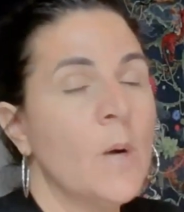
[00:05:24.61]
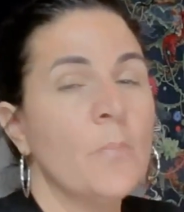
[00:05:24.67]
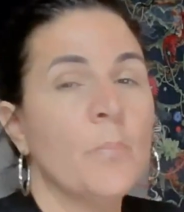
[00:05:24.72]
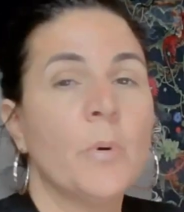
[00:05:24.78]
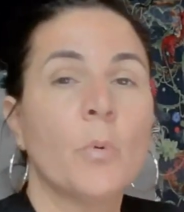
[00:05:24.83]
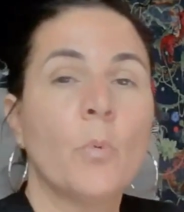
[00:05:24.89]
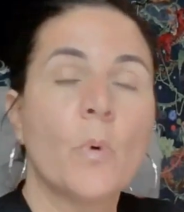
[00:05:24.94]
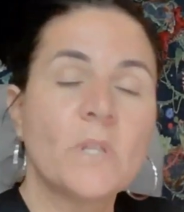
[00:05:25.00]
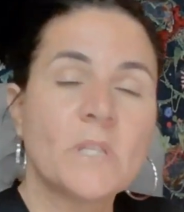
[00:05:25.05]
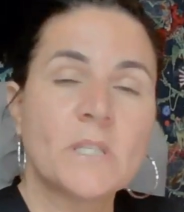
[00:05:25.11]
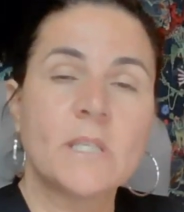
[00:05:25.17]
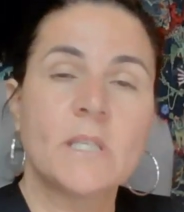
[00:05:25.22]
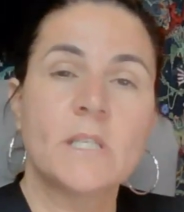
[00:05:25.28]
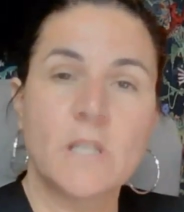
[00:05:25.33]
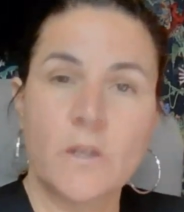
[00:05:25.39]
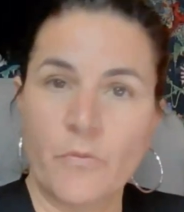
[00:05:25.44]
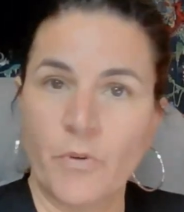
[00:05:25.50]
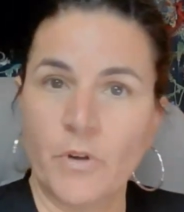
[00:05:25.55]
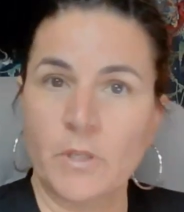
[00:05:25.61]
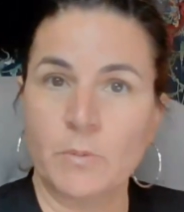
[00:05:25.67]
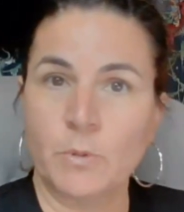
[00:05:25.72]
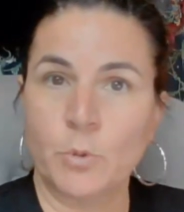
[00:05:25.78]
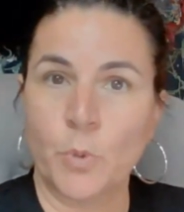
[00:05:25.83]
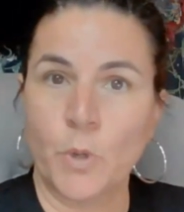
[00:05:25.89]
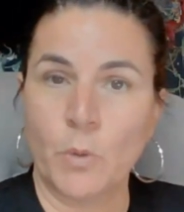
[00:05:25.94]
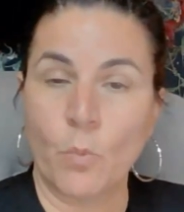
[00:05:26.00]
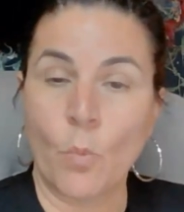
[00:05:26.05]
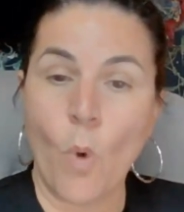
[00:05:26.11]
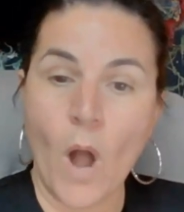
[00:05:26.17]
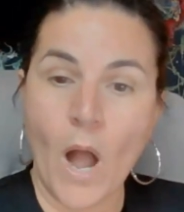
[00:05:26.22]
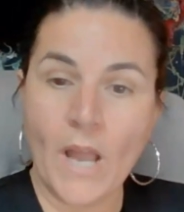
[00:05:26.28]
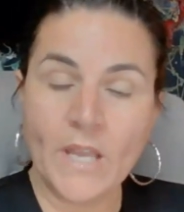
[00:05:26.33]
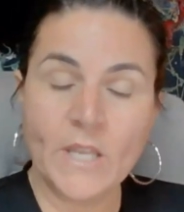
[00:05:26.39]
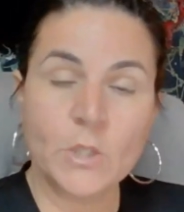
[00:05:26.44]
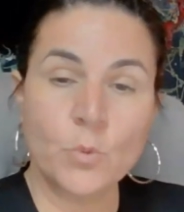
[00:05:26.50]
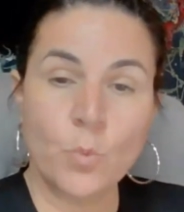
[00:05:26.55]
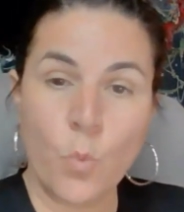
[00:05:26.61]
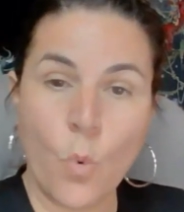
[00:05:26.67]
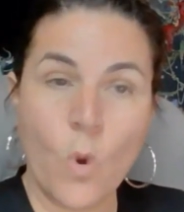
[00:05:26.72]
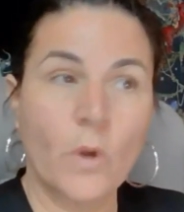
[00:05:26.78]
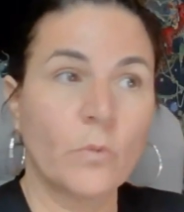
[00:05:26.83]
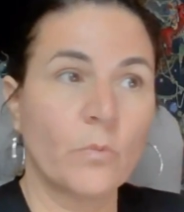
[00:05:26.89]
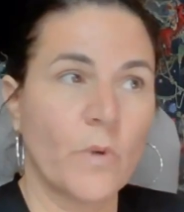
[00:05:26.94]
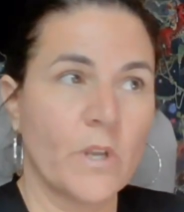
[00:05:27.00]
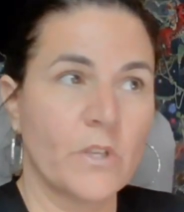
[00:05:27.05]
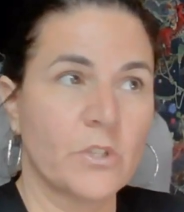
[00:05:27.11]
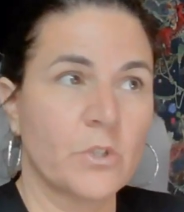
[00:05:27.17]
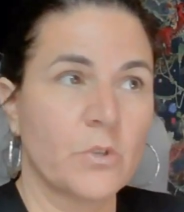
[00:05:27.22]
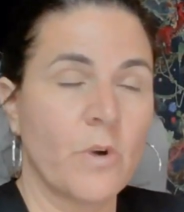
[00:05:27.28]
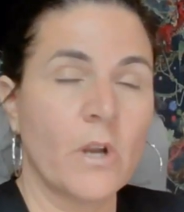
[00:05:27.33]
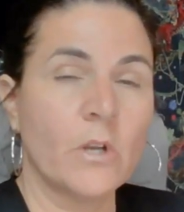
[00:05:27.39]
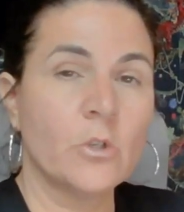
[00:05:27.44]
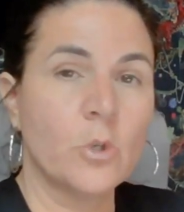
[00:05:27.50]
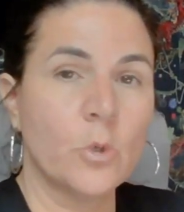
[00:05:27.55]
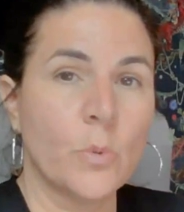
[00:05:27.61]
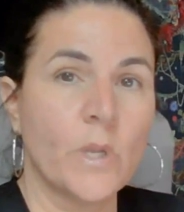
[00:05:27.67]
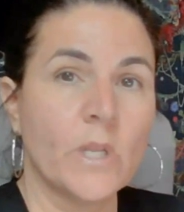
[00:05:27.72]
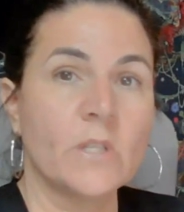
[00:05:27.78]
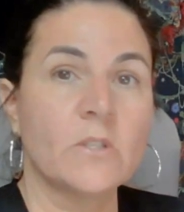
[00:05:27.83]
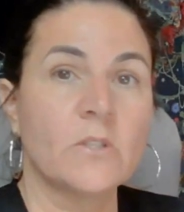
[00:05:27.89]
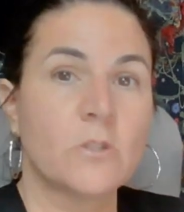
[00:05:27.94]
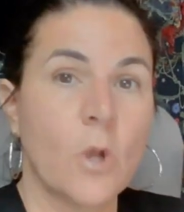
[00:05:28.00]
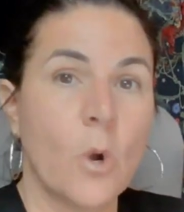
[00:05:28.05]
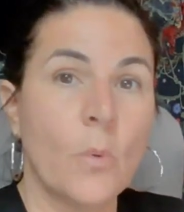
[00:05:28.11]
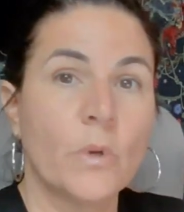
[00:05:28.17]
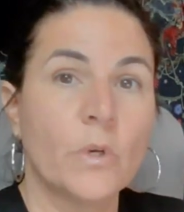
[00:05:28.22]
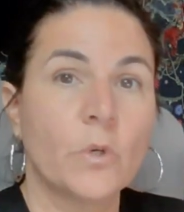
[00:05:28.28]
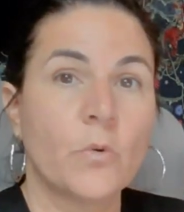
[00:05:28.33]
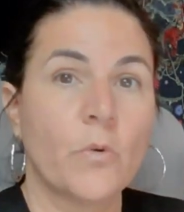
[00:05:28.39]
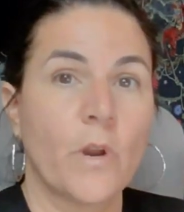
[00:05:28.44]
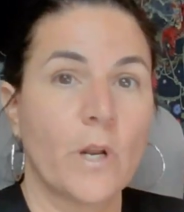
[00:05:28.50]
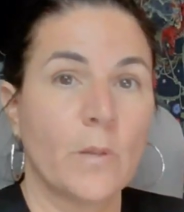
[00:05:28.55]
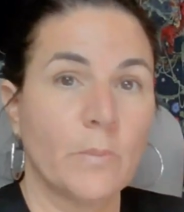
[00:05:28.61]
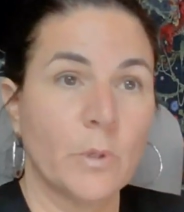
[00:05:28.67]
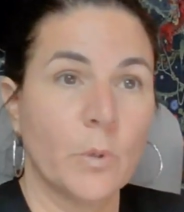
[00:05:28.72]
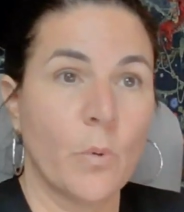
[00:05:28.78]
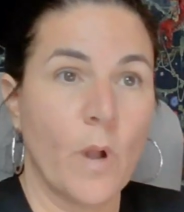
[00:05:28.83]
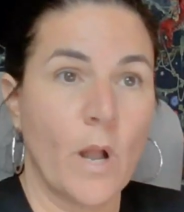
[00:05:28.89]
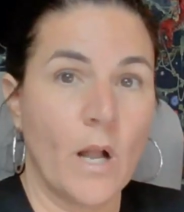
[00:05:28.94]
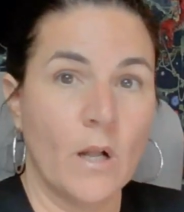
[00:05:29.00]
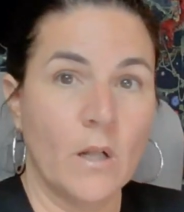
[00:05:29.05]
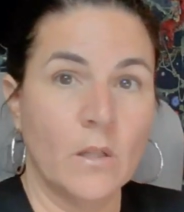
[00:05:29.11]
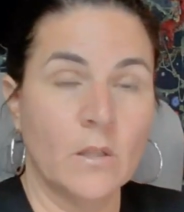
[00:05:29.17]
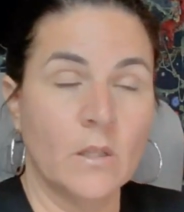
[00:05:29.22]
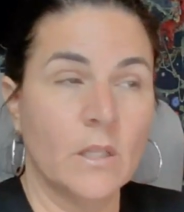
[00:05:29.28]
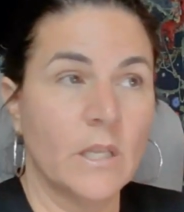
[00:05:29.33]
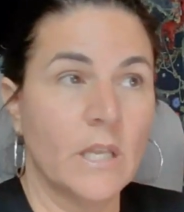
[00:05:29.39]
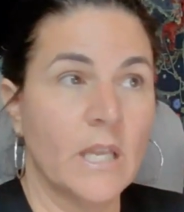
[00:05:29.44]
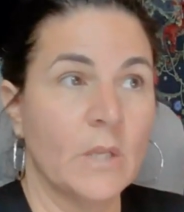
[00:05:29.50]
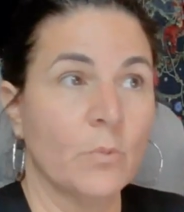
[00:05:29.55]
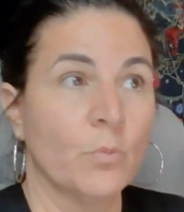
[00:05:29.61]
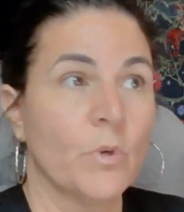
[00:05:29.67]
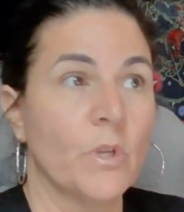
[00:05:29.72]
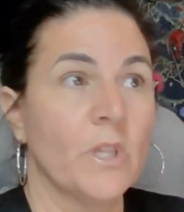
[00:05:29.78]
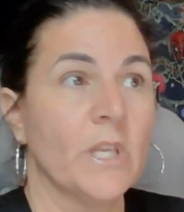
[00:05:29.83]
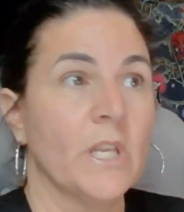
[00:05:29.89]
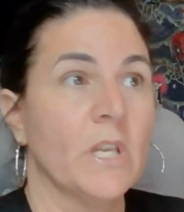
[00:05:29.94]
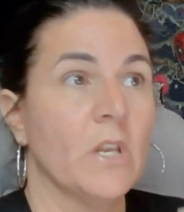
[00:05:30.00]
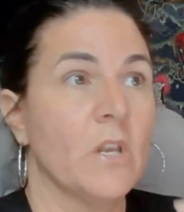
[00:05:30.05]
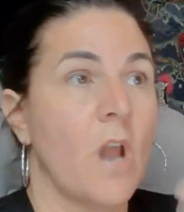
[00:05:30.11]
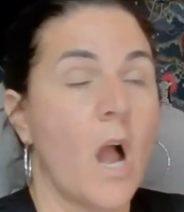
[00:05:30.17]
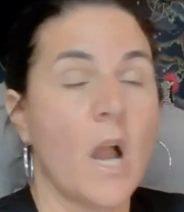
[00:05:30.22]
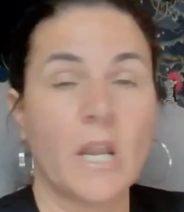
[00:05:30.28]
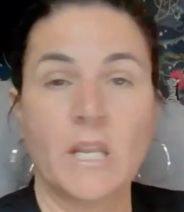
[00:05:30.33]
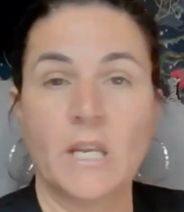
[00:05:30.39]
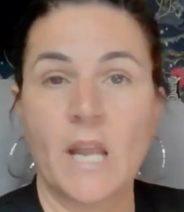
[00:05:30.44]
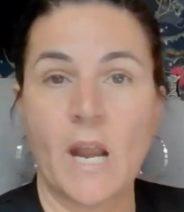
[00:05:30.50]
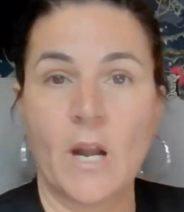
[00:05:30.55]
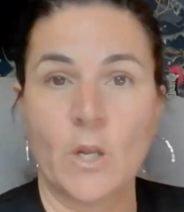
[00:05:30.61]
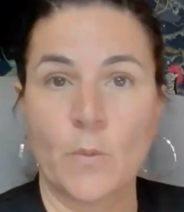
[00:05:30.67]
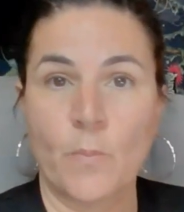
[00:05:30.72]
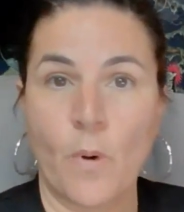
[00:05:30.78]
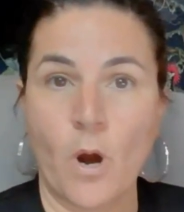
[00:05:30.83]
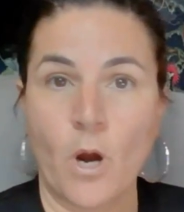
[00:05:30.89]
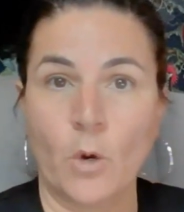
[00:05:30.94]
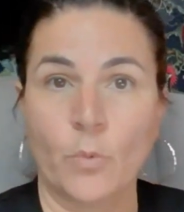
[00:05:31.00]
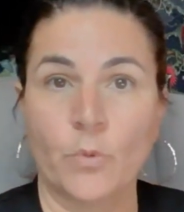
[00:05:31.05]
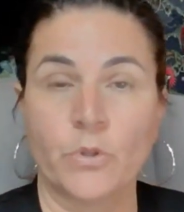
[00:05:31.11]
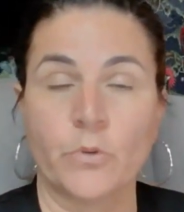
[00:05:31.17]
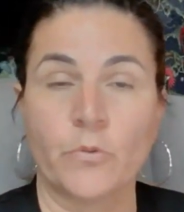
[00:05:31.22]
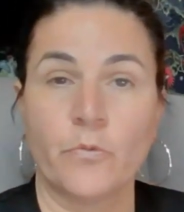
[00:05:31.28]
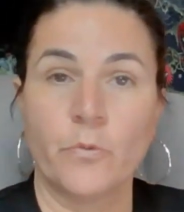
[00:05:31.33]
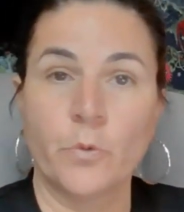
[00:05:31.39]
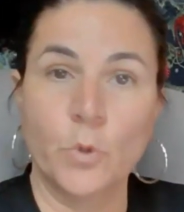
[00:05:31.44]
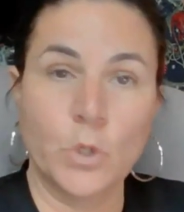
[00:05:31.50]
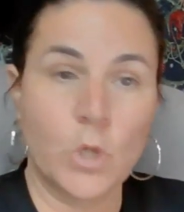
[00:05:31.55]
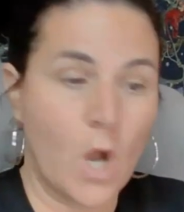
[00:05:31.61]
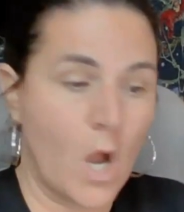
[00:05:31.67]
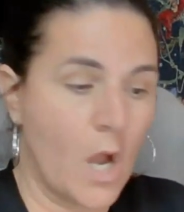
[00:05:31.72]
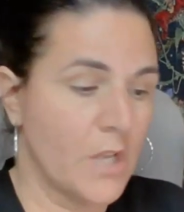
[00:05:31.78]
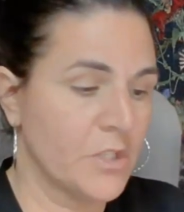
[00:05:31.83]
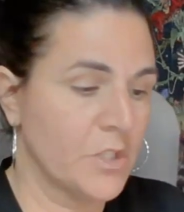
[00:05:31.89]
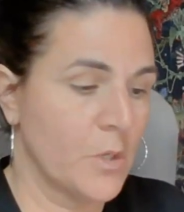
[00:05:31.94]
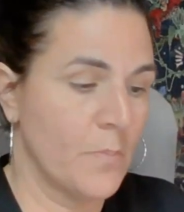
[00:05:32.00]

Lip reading: But what's the difference between why is one restaurant doing so incredibly well and really knocking it out of the park with their food costs,